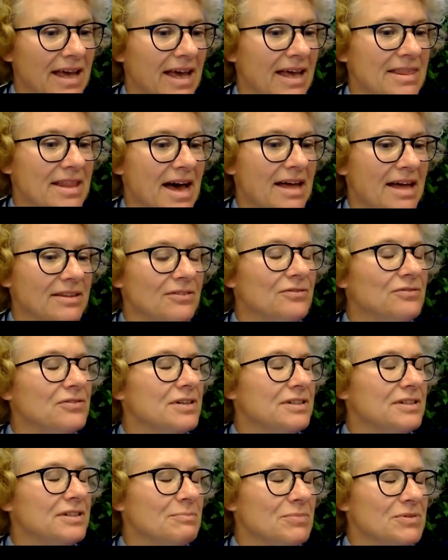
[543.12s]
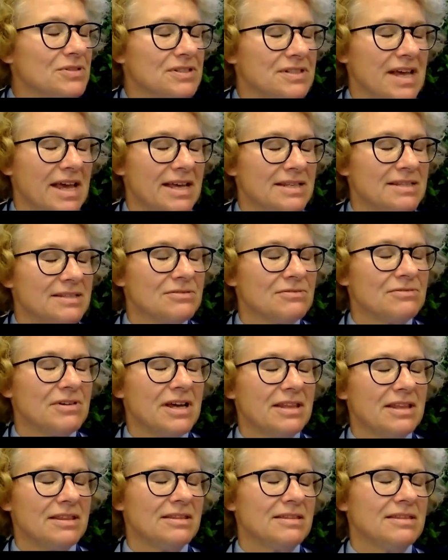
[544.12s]
and other 30%
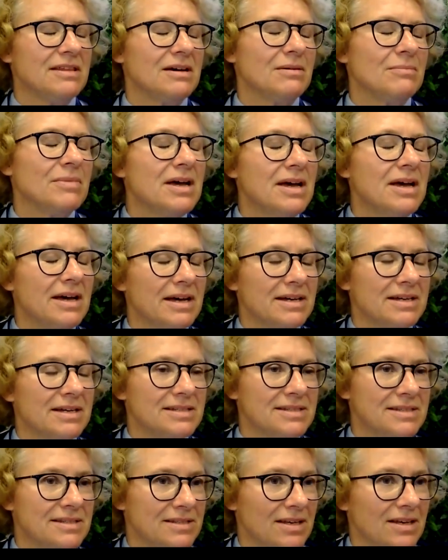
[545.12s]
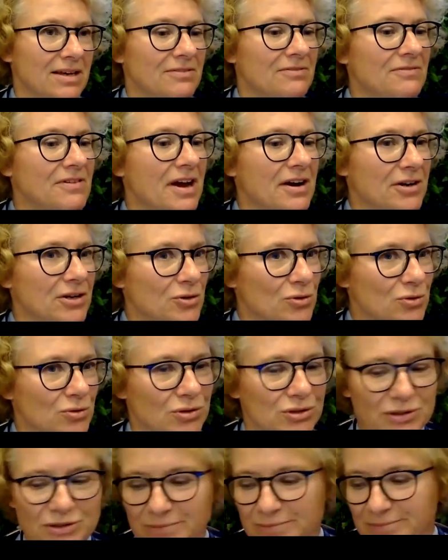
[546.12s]
rated them as very
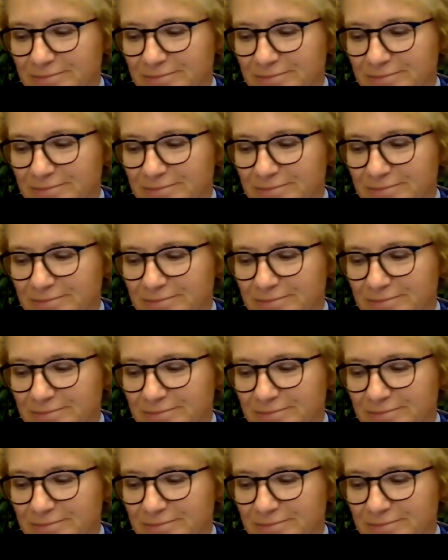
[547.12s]
good.